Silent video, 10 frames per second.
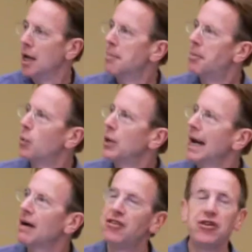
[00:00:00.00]
But we
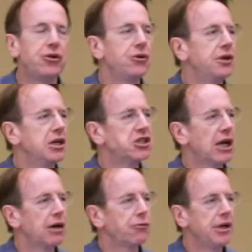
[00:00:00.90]
have to do this
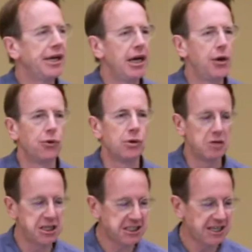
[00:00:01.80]
at really
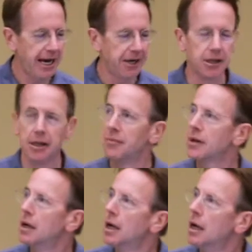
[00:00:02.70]
enormous scale.
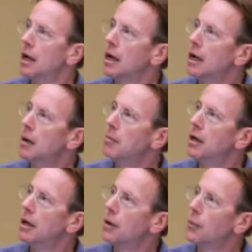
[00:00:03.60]

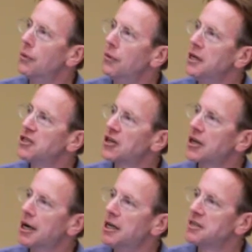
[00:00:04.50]
These are the
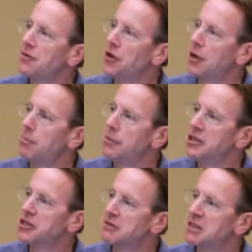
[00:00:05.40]
kinds of
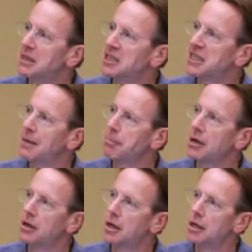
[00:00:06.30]
numbers of some
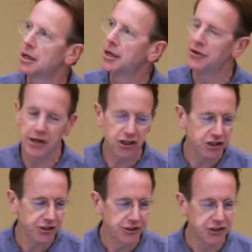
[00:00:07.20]
exemplar
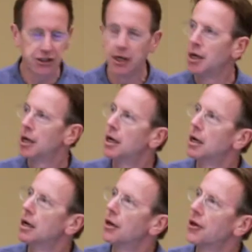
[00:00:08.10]
conditions
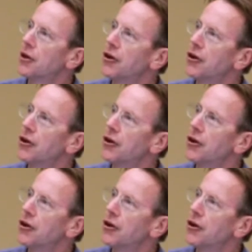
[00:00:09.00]
that